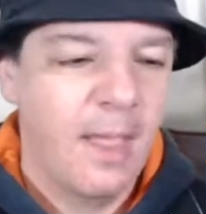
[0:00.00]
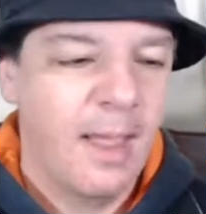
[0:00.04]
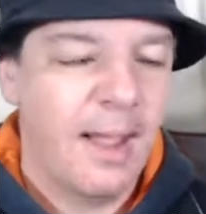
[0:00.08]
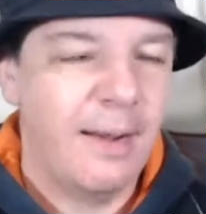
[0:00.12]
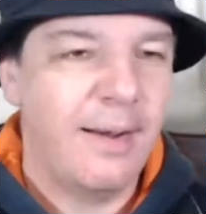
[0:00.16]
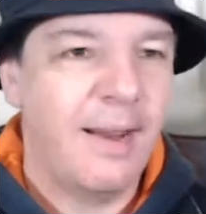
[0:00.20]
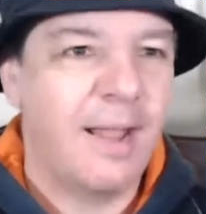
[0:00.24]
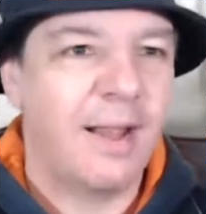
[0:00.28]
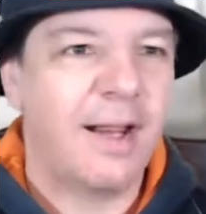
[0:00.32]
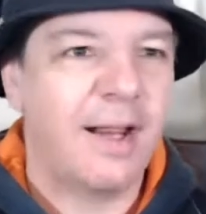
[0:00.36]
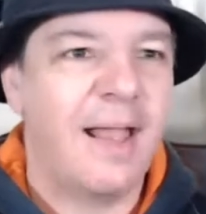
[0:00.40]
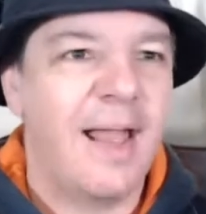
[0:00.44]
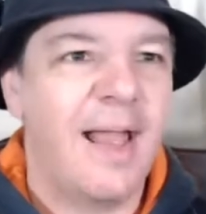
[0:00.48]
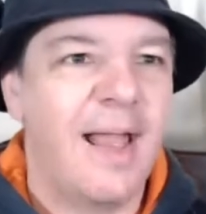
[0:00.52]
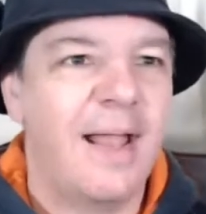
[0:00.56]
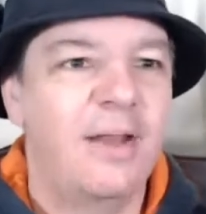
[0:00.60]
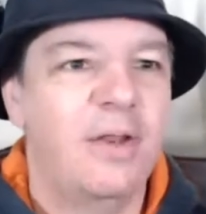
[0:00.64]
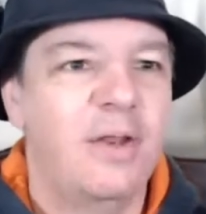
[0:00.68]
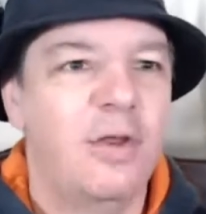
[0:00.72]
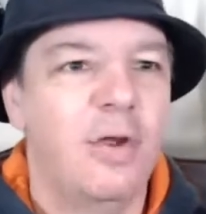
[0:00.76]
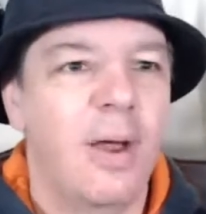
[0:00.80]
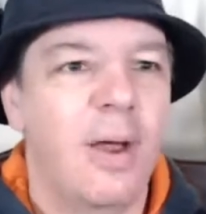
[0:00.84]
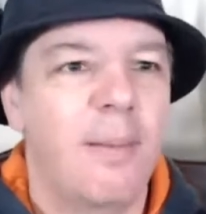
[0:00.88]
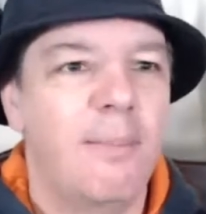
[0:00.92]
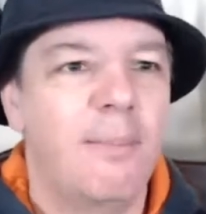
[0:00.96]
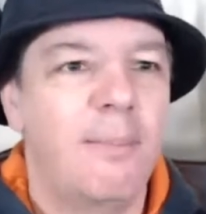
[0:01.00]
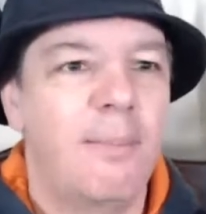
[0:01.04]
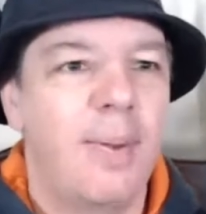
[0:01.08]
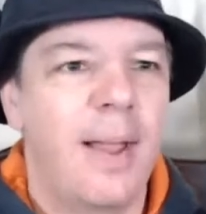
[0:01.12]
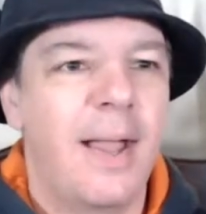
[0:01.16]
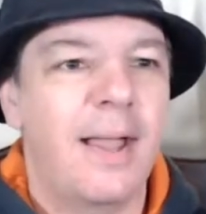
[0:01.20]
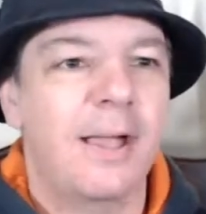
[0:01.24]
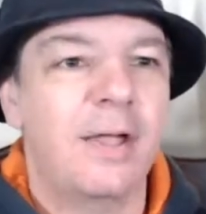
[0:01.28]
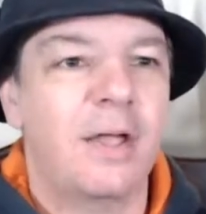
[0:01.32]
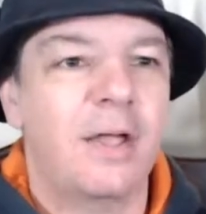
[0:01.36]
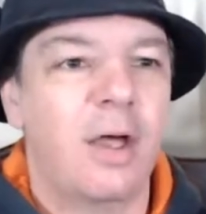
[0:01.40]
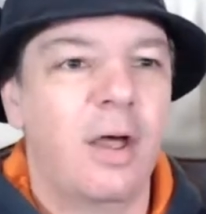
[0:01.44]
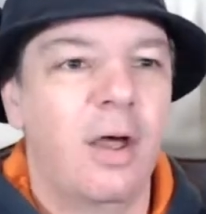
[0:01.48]
I'm now going to hand you
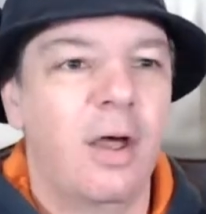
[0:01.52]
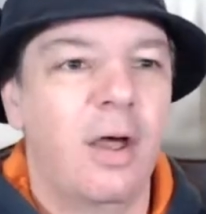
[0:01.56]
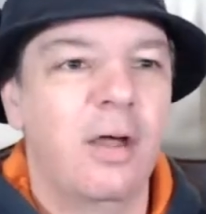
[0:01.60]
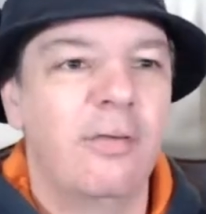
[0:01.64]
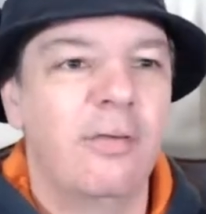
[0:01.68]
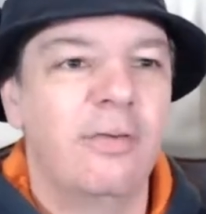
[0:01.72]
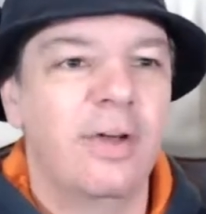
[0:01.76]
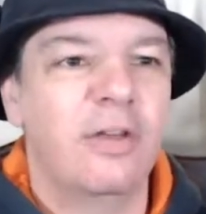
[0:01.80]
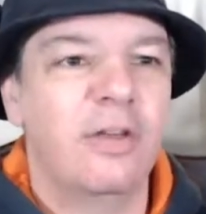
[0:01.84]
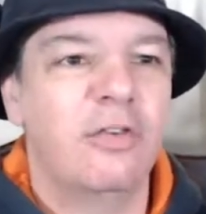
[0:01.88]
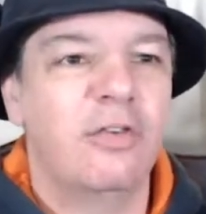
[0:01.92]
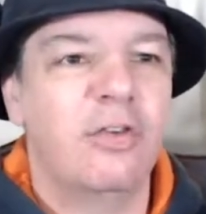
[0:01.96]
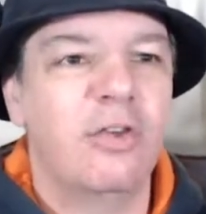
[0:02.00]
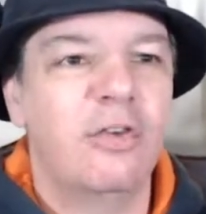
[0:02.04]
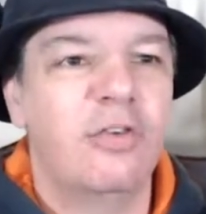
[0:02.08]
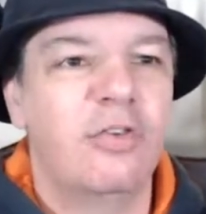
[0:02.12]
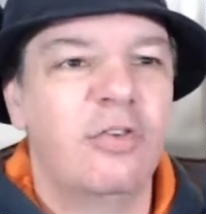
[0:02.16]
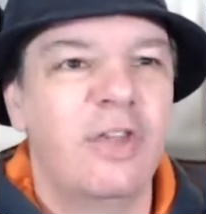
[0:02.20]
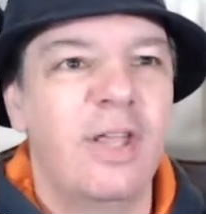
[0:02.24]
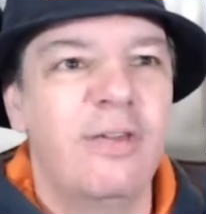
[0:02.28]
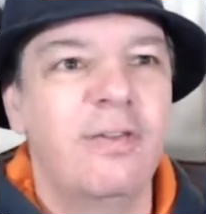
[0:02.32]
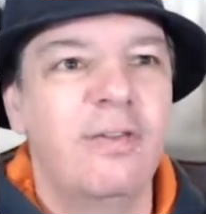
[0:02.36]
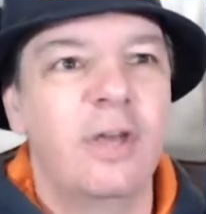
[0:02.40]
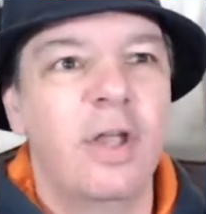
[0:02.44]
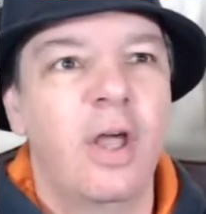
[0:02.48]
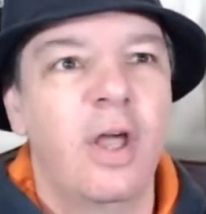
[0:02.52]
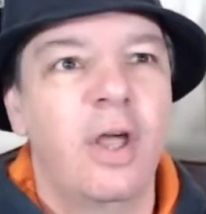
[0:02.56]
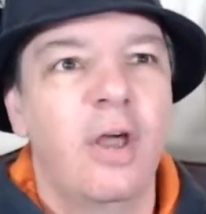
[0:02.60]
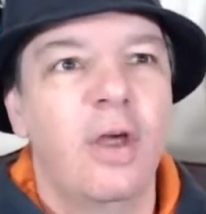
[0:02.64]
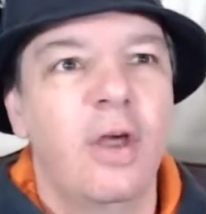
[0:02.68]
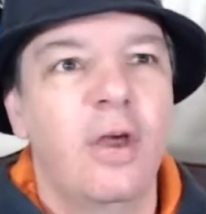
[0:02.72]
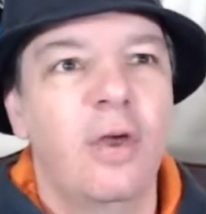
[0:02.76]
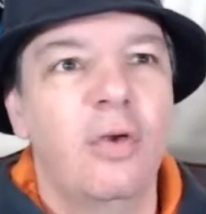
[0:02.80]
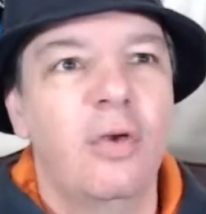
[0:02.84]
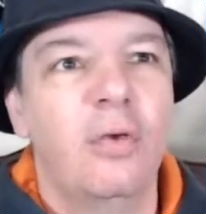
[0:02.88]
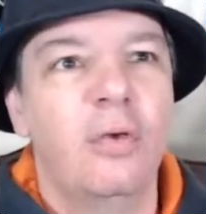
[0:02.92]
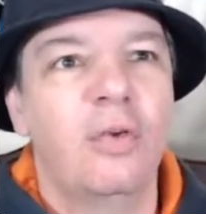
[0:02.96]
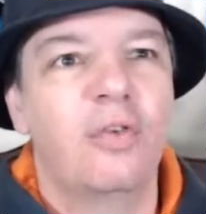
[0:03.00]
back over to Stephen,
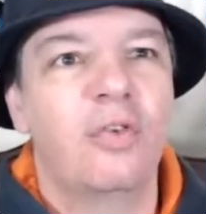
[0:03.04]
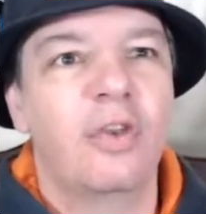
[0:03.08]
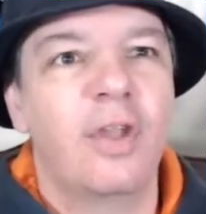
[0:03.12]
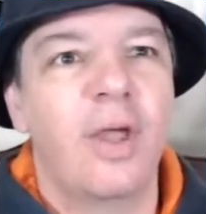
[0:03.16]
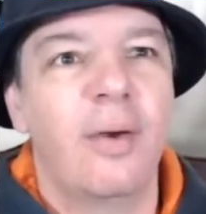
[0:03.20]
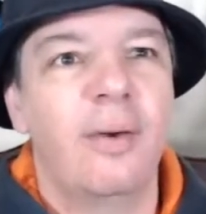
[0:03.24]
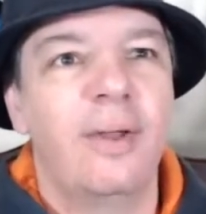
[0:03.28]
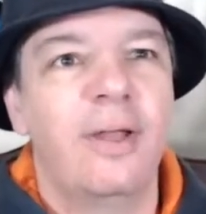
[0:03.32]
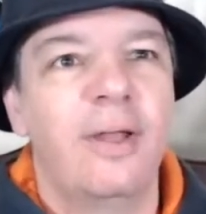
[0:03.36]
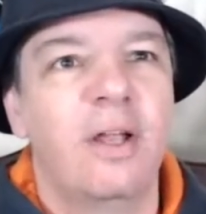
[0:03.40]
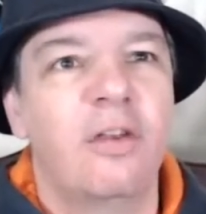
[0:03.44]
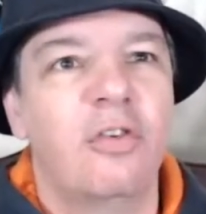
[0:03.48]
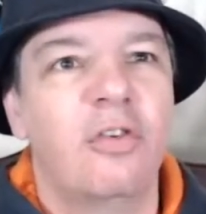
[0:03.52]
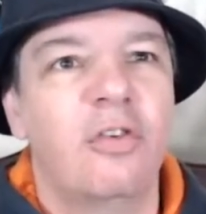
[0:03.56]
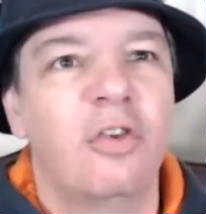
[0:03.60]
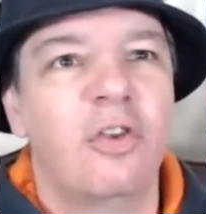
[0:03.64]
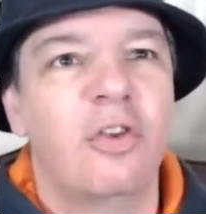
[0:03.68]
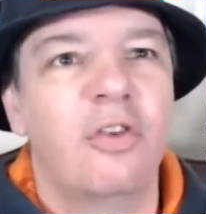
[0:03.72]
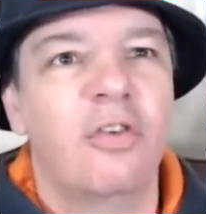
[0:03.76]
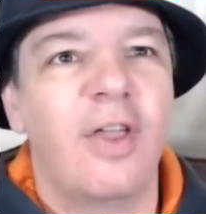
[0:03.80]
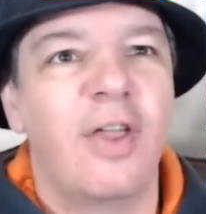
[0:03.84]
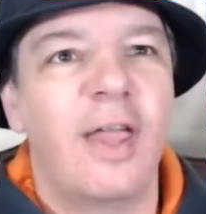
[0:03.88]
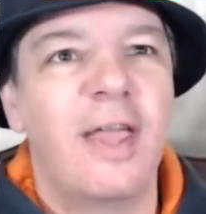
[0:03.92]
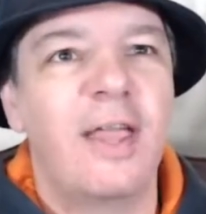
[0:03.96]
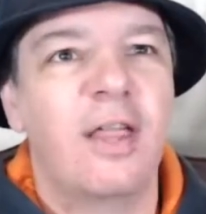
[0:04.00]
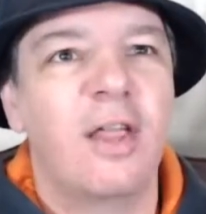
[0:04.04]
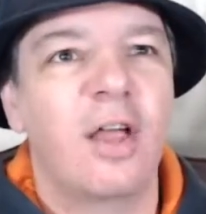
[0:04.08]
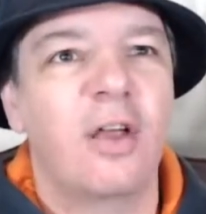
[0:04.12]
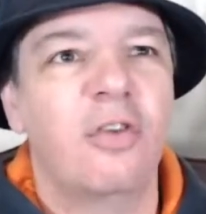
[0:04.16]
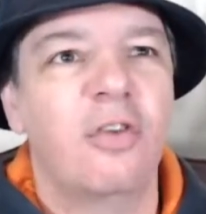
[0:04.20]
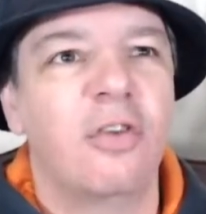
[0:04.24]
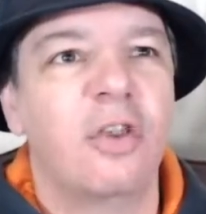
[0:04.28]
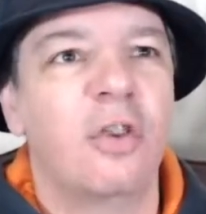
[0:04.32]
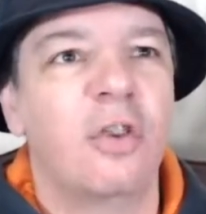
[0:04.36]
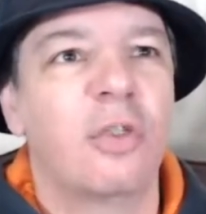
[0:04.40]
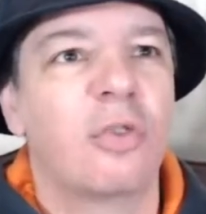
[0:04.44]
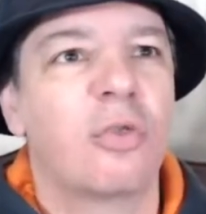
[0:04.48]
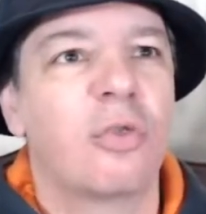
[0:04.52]
who's going to take
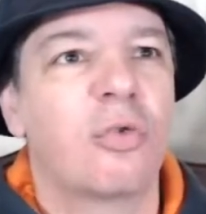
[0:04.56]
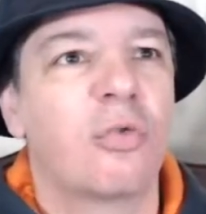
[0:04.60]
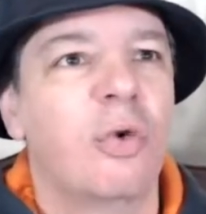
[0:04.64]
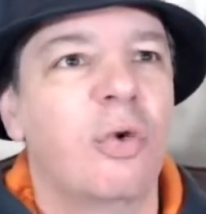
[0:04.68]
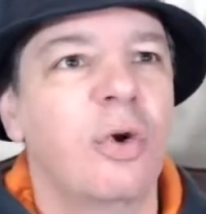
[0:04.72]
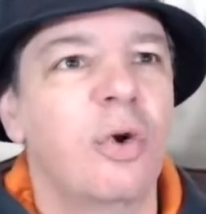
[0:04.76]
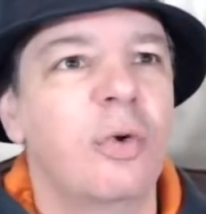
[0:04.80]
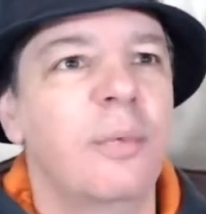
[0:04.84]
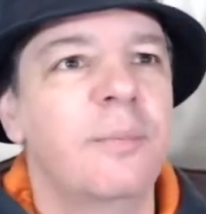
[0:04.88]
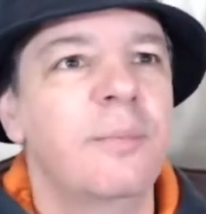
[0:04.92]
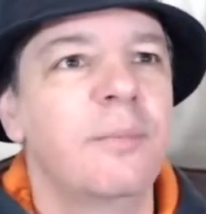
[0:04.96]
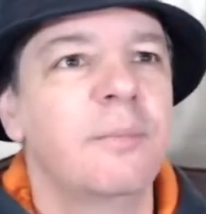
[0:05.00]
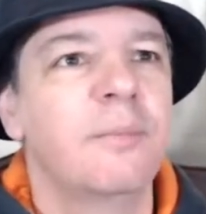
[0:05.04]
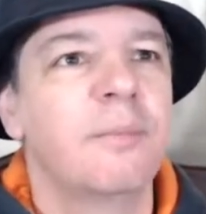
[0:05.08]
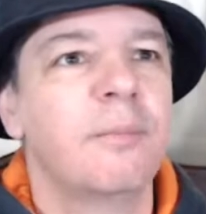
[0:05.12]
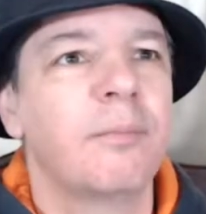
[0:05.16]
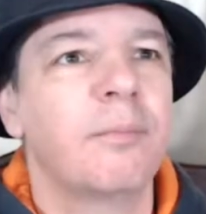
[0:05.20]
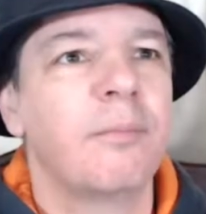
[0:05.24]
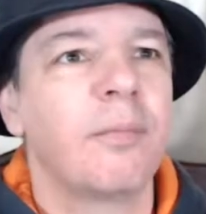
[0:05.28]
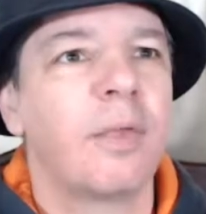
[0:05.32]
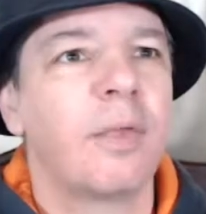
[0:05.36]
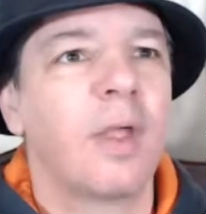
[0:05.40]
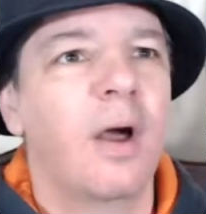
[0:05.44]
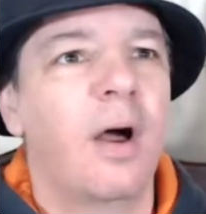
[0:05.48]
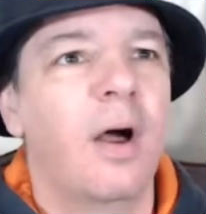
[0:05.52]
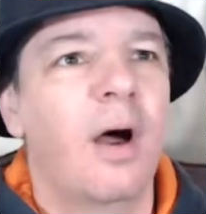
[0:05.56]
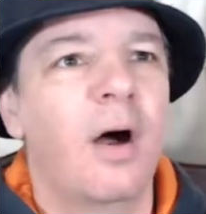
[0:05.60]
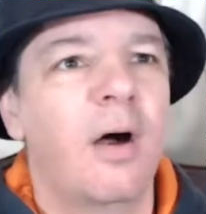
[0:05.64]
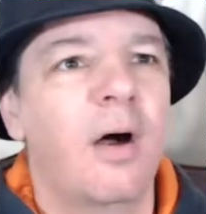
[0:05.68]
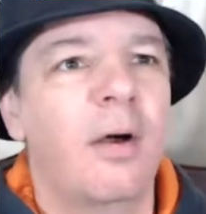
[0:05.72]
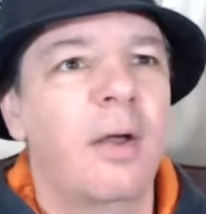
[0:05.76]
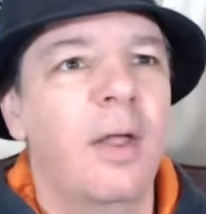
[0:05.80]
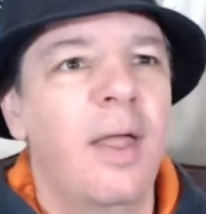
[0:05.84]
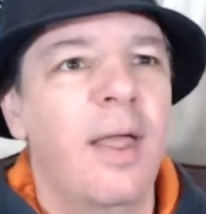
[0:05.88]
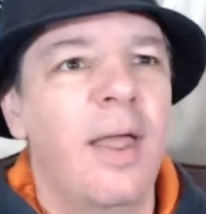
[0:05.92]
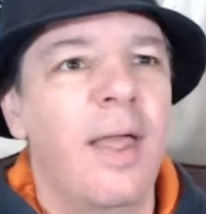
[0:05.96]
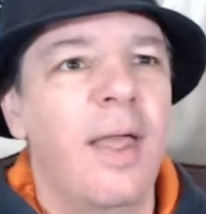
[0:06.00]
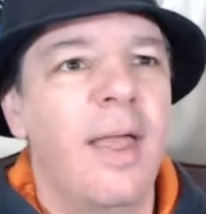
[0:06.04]
us through
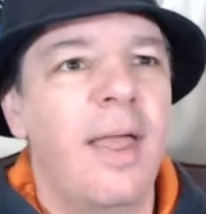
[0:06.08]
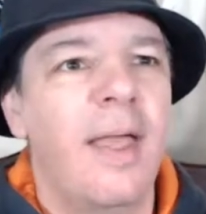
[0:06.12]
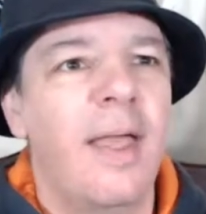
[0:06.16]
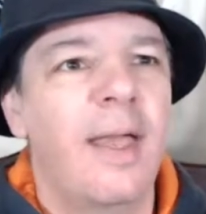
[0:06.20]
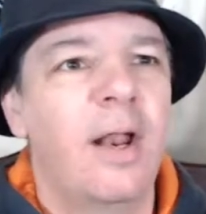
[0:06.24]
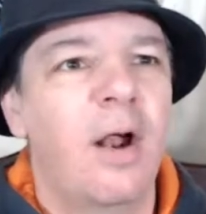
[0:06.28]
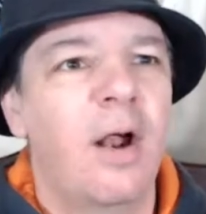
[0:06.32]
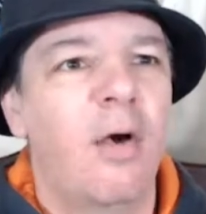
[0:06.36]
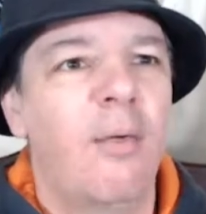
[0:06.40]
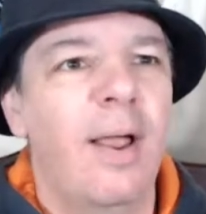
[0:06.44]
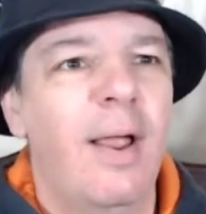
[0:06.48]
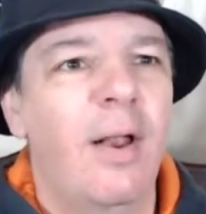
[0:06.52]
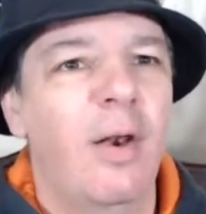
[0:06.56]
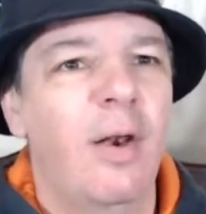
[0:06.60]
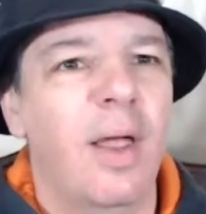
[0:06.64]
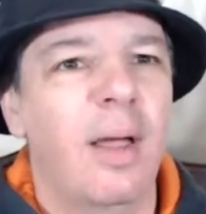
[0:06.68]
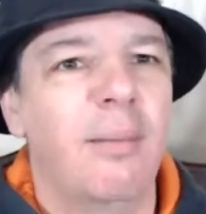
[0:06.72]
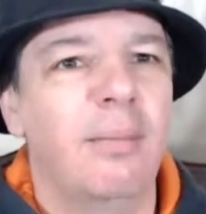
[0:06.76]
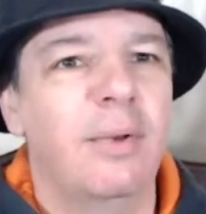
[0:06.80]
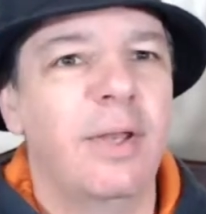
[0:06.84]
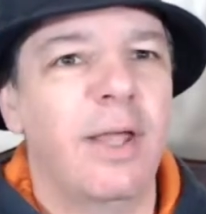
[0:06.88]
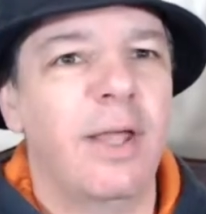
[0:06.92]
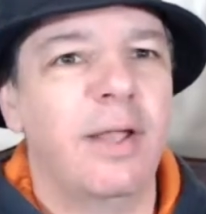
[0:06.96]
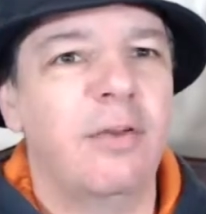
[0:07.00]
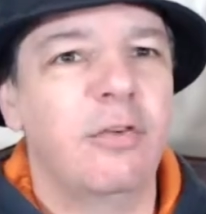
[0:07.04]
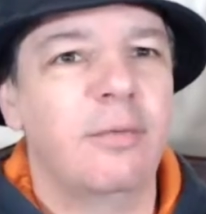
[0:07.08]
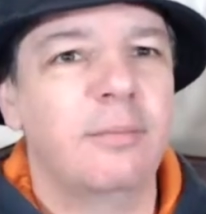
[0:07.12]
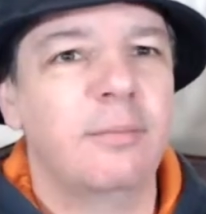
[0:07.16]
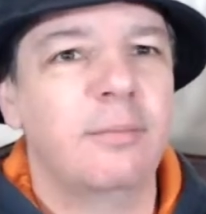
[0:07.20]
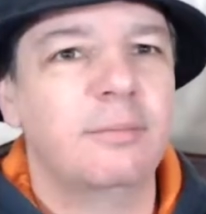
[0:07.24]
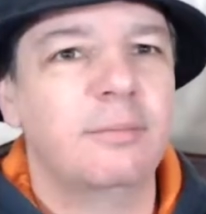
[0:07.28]
our NRL update.